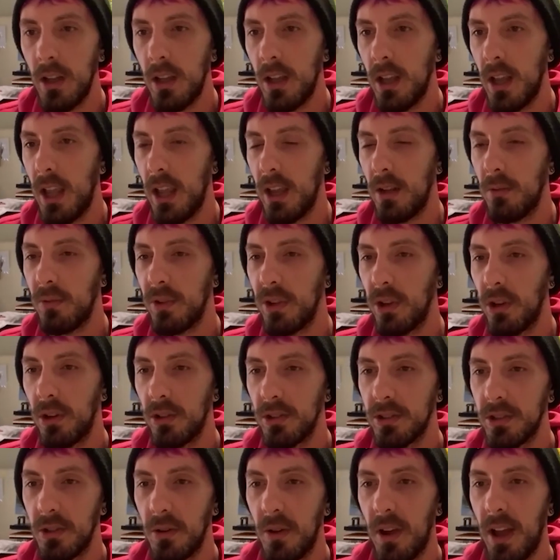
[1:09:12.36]
And we
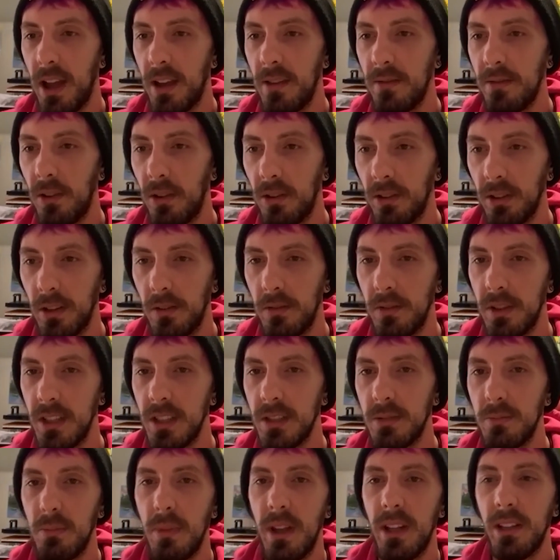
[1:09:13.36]
also have all of
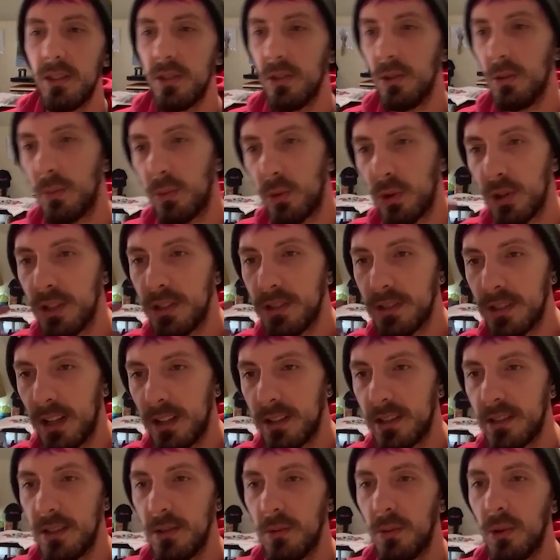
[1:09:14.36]
these mental
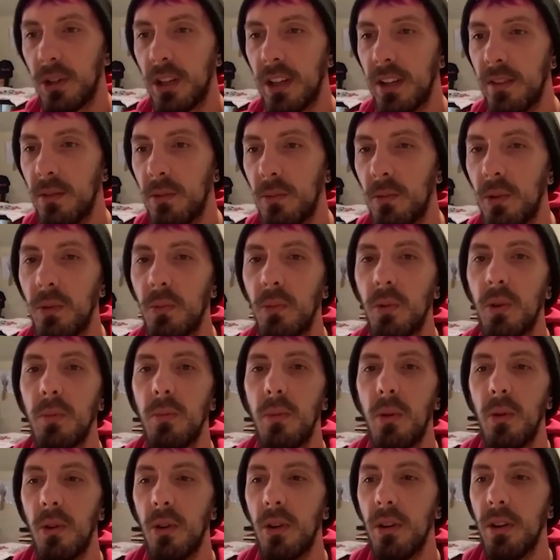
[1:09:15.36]
presets that we're given when we're
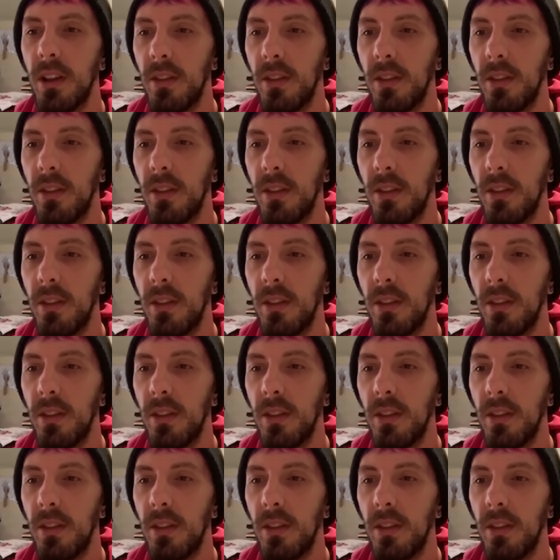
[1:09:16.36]
born.